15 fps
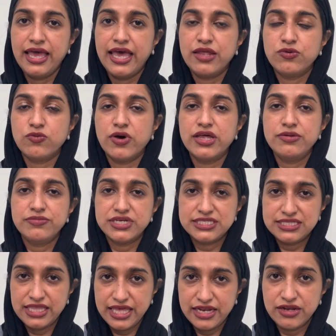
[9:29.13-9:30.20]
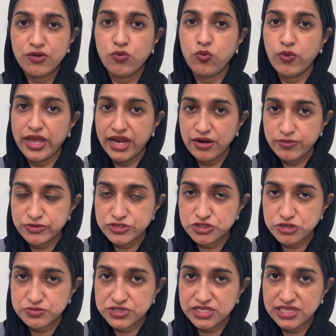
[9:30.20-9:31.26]
and one must then wear
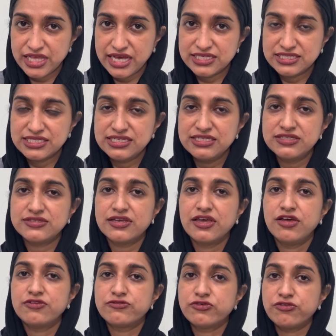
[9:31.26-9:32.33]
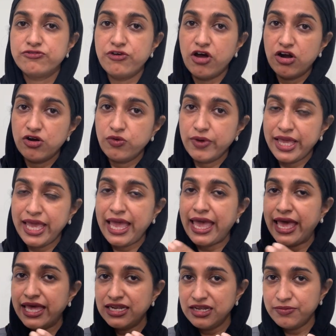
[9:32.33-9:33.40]
prescription glasses for far away
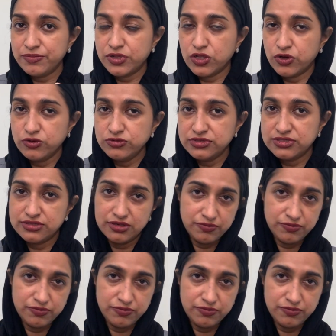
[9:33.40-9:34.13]
and up close,